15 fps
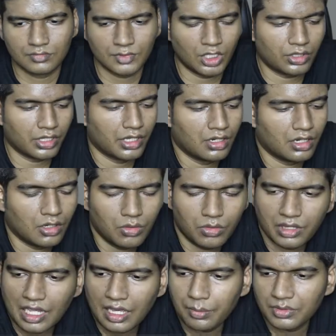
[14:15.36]
Okay, now
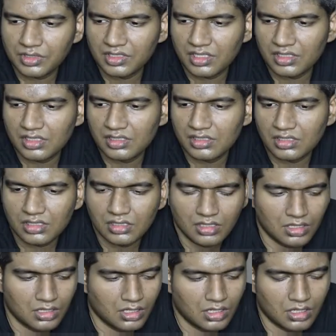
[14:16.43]
the app is registered.
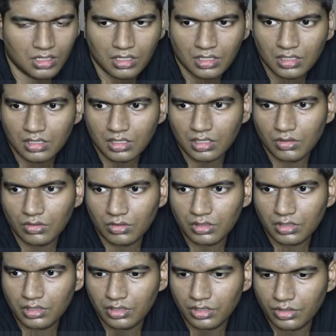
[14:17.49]
Click on
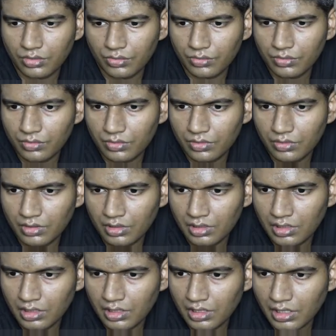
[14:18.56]
continue
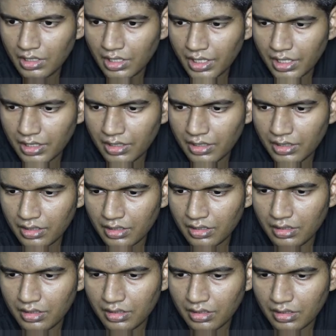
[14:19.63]
and
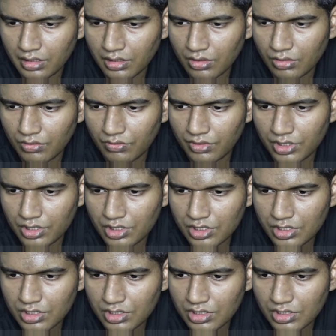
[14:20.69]
click on finish.